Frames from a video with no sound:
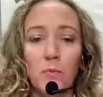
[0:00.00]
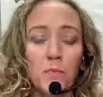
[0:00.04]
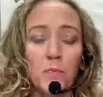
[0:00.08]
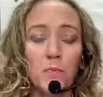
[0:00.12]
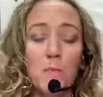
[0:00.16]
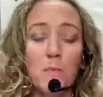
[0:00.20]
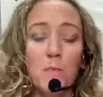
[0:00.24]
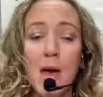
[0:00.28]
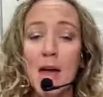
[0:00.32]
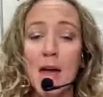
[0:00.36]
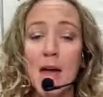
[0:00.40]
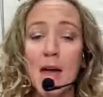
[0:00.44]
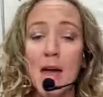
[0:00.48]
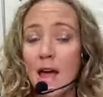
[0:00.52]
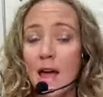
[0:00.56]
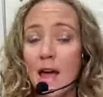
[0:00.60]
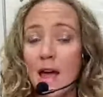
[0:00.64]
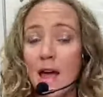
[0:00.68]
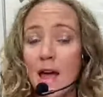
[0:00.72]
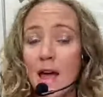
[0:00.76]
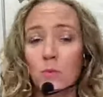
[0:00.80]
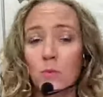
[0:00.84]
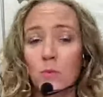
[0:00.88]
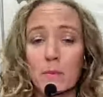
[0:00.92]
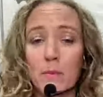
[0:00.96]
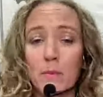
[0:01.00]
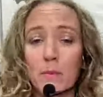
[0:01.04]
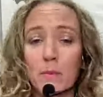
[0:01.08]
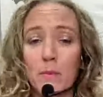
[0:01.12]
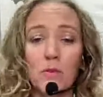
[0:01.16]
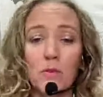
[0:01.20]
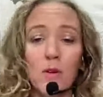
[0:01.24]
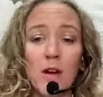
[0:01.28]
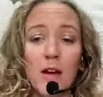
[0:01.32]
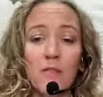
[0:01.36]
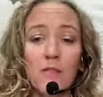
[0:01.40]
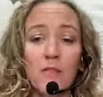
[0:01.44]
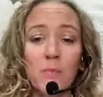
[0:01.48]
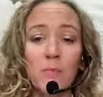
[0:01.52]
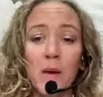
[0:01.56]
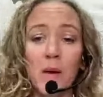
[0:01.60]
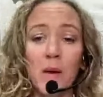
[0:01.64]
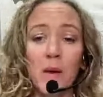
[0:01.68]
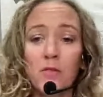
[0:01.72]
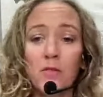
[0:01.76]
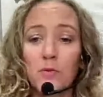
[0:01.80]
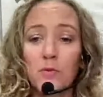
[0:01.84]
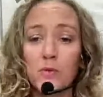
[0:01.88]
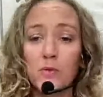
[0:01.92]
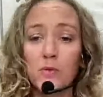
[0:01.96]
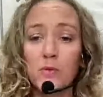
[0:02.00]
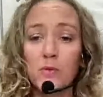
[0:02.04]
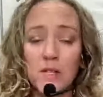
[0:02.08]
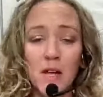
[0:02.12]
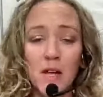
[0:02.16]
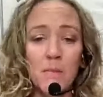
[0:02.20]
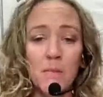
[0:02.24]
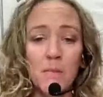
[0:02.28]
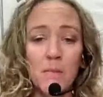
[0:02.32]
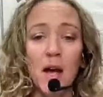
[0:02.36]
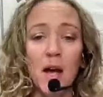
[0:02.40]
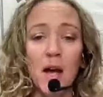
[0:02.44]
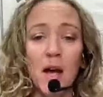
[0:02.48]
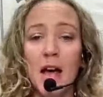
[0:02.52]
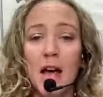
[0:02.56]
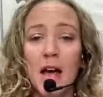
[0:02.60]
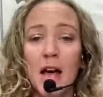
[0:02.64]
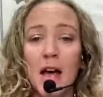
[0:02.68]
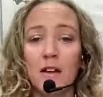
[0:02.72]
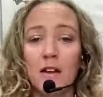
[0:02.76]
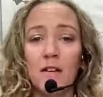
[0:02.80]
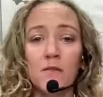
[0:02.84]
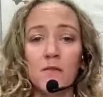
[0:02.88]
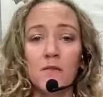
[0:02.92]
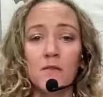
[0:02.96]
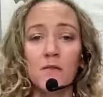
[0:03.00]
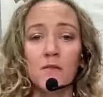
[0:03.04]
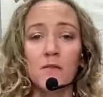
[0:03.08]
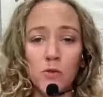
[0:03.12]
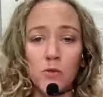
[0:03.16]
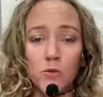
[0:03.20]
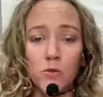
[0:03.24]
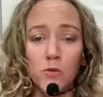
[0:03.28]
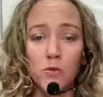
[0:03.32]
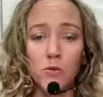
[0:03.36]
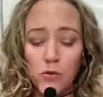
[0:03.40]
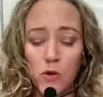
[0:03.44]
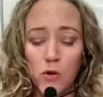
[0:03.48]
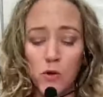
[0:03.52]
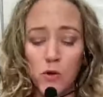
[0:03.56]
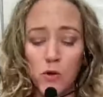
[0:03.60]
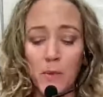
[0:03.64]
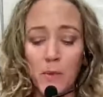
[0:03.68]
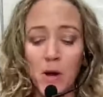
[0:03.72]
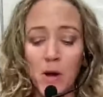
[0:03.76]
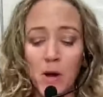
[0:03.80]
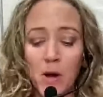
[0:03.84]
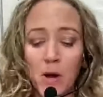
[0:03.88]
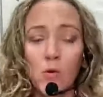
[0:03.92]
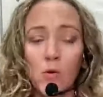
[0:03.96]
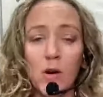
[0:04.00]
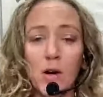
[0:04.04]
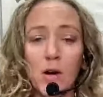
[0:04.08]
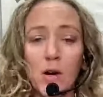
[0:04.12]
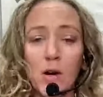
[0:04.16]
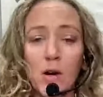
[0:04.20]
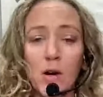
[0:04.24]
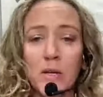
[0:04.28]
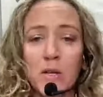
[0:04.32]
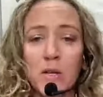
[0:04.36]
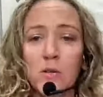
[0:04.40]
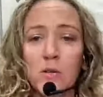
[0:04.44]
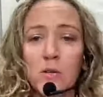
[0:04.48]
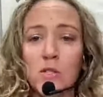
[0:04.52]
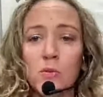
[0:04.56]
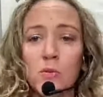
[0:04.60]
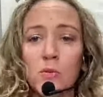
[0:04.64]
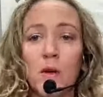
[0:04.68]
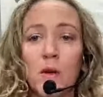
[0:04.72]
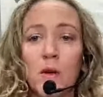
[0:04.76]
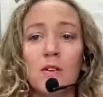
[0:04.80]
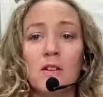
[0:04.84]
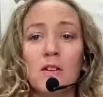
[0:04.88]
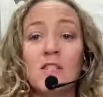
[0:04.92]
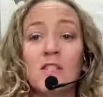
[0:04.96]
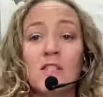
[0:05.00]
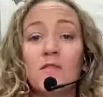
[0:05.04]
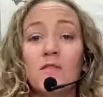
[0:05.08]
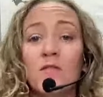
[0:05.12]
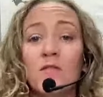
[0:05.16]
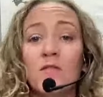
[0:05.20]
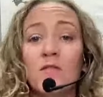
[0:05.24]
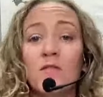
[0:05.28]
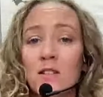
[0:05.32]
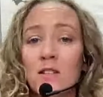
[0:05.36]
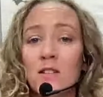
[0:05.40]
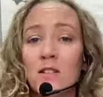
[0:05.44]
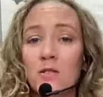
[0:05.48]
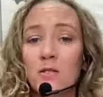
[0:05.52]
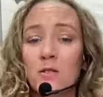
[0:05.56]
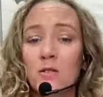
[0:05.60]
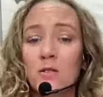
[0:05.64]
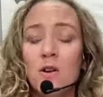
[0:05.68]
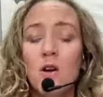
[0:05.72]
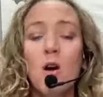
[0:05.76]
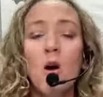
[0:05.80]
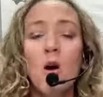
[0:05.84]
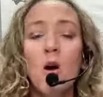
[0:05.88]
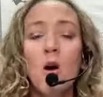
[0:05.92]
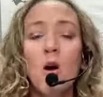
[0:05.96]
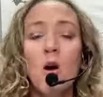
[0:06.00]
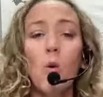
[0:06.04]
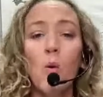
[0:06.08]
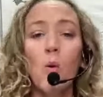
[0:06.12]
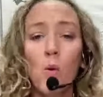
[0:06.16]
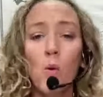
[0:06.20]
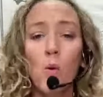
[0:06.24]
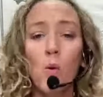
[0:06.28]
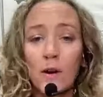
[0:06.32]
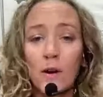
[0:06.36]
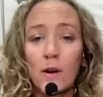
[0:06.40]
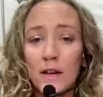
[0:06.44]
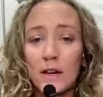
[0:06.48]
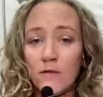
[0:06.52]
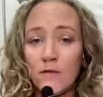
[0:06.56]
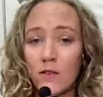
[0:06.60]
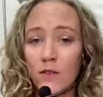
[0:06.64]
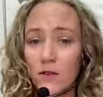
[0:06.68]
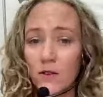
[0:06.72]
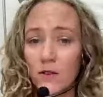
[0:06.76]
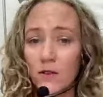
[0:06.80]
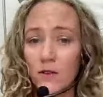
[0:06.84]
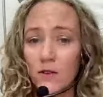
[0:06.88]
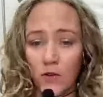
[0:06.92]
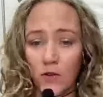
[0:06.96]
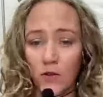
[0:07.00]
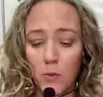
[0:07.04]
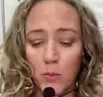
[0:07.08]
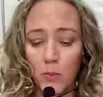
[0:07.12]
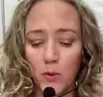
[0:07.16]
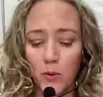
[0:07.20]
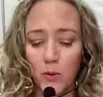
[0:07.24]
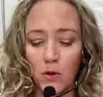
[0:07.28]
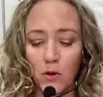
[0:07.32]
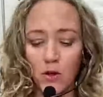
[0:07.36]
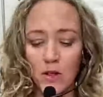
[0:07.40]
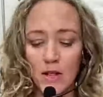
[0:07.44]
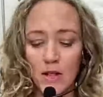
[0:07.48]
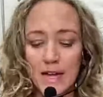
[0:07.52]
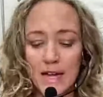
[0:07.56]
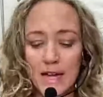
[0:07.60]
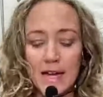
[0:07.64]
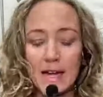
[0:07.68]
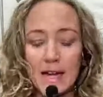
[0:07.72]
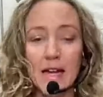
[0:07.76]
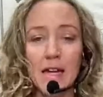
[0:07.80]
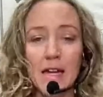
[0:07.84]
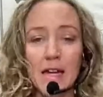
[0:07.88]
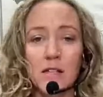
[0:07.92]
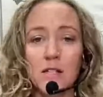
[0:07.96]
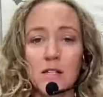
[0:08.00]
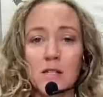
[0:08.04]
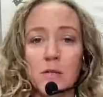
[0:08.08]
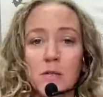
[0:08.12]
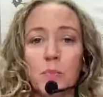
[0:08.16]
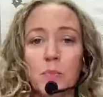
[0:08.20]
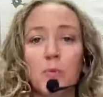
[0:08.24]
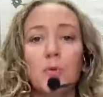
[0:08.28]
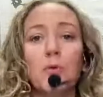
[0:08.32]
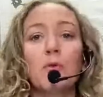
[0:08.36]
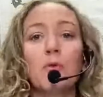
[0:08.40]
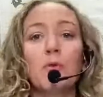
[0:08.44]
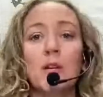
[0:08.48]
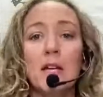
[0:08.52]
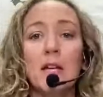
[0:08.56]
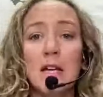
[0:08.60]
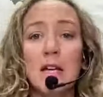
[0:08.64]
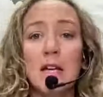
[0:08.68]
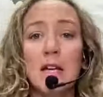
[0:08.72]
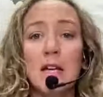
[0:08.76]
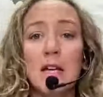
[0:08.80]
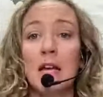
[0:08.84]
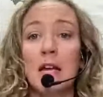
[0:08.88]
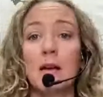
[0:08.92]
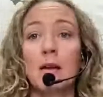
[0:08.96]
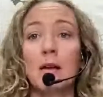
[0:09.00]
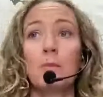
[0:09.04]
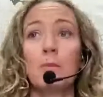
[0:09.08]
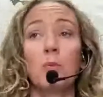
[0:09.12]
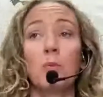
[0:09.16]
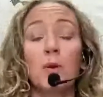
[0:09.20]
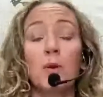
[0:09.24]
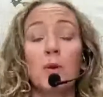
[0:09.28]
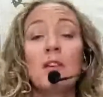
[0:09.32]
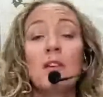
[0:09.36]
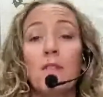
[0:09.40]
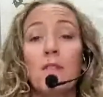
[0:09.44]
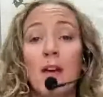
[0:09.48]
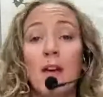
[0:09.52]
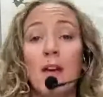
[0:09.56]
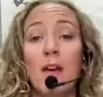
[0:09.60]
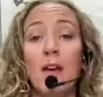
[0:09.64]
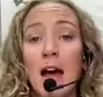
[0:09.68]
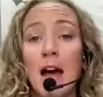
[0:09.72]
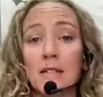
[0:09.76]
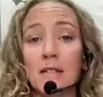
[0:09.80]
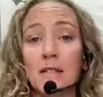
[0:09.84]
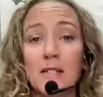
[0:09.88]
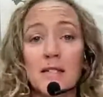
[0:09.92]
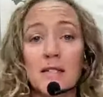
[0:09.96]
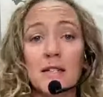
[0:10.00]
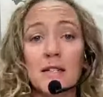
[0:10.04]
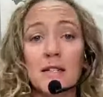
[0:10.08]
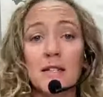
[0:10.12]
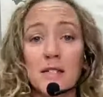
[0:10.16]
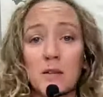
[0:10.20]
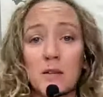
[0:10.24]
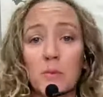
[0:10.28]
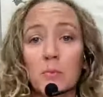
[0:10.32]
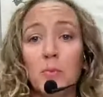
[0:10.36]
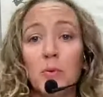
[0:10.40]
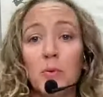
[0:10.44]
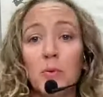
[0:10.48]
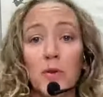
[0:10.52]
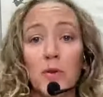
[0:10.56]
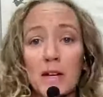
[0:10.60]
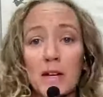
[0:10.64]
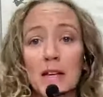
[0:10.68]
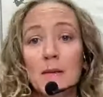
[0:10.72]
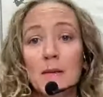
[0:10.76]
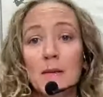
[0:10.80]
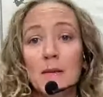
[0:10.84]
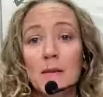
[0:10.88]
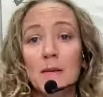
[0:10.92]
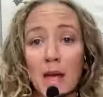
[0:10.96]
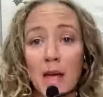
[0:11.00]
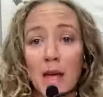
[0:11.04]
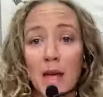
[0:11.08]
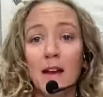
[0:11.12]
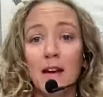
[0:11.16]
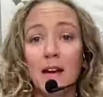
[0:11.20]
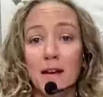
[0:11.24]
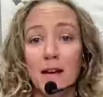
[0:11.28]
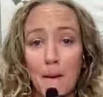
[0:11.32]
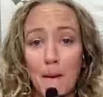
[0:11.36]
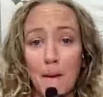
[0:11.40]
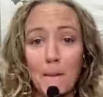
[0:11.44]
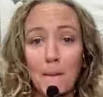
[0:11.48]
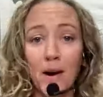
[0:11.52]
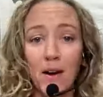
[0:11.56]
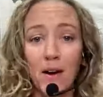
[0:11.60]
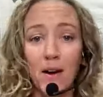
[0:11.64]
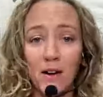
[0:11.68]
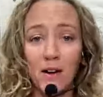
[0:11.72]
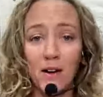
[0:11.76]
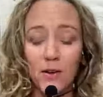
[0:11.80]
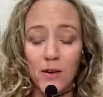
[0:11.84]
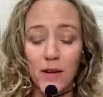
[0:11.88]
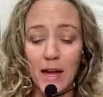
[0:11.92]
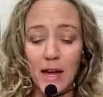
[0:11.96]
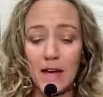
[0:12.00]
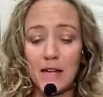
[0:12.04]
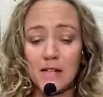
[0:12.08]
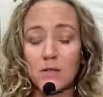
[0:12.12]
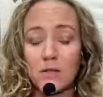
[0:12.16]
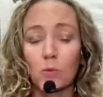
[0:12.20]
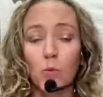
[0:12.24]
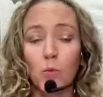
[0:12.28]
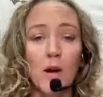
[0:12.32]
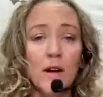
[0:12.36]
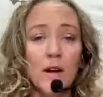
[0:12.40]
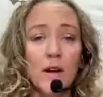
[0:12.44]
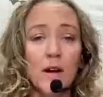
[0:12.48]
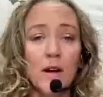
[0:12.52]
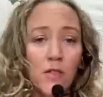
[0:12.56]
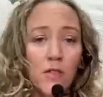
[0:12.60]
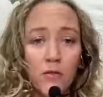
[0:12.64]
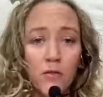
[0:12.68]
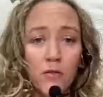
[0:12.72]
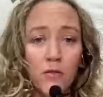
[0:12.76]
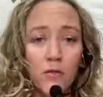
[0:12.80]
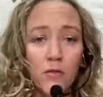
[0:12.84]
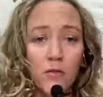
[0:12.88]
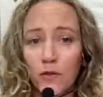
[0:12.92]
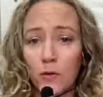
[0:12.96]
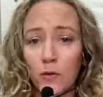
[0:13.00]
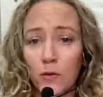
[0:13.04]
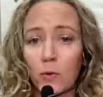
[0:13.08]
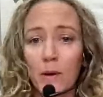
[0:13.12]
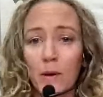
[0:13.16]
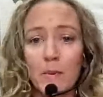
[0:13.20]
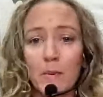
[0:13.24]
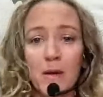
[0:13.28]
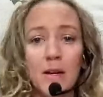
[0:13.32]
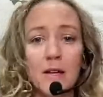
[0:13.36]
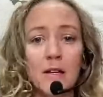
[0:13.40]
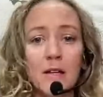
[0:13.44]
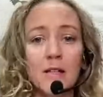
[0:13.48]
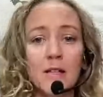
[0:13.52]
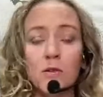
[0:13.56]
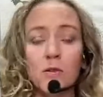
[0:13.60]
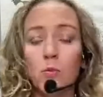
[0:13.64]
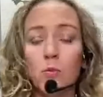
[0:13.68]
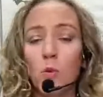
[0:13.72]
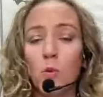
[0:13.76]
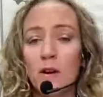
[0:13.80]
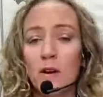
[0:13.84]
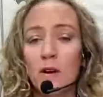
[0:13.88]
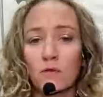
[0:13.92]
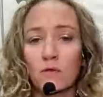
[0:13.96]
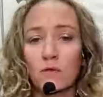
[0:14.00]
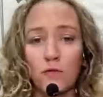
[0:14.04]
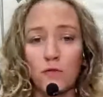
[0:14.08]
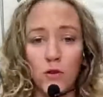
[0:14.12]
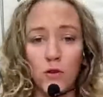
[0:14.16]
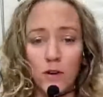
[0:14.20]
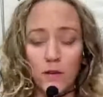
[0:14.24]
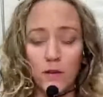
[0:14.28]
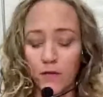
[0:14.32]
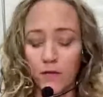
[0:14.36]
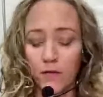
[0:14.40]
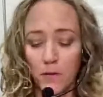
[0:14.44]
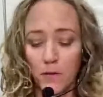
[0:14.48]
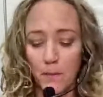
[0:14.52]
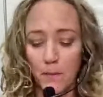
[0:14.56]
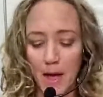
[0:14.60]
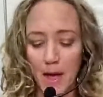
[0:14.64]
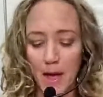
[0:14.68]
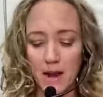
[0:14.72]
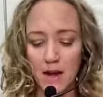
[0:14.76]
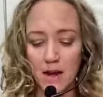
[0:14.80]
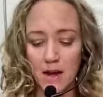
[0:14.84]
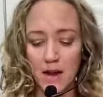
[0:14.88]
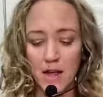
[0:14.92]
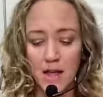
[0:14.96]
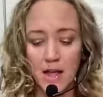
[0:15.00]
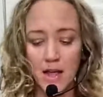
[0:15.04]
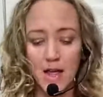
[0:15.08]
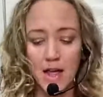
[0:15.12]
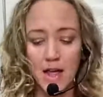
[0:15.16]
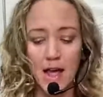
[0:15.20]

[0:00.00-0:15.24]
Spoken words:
men and women who have been through some kind of sexual trauma or abuse, whether it's physical or even verbal, is pretty vast. It's a pretty big number. Okay. It's 1 in 3 for women. It's 1 in 4 for men.